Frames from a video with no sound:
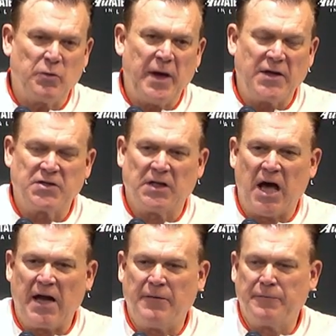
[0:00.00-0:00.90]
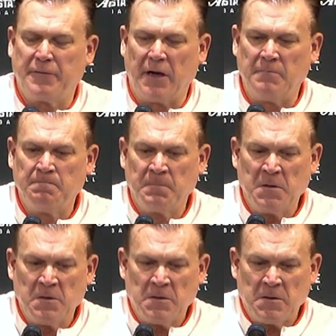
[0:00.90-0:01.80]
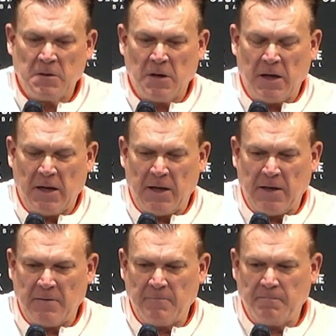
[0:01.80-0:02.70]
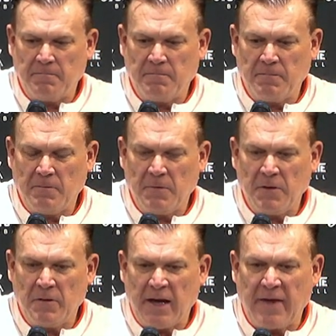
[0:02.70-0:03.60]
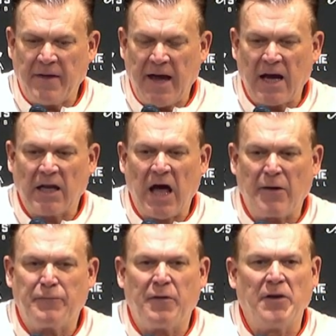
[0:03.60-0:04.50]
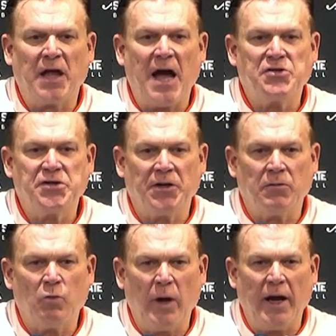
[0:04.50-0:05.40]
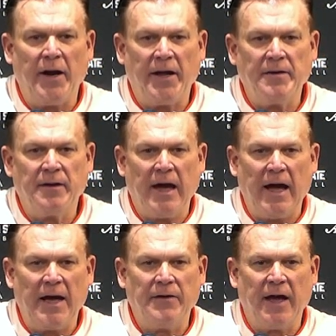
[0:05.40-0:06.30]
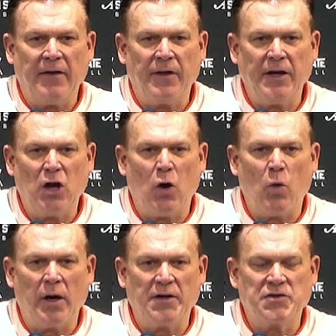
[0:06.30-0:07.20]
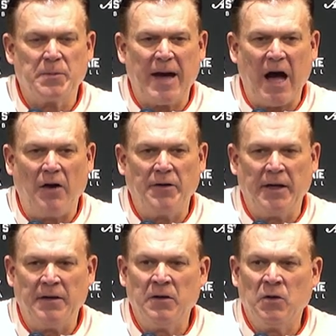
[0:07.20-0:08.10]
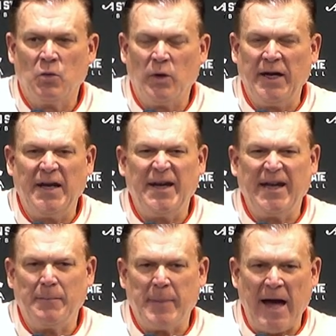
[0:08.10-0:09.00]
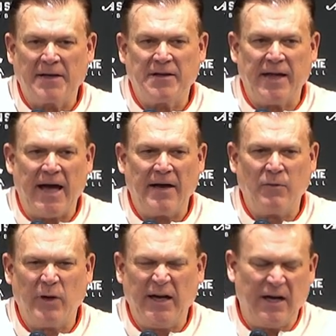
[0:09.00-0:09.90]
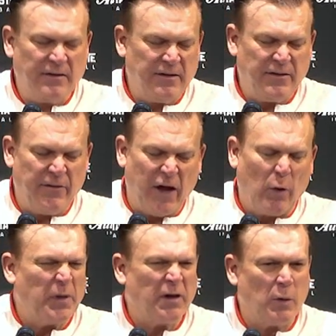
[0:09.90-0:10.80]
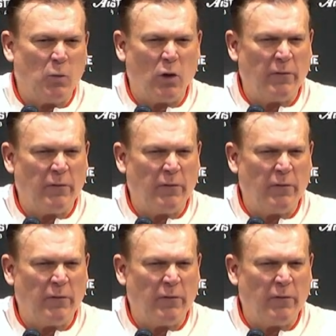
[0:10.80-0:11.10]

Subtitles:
they had a lot of fun last year winning it, and they know what it's about. And we needed to get back to that, and we needed to develop a little more of a warrior mentality, as I call it. And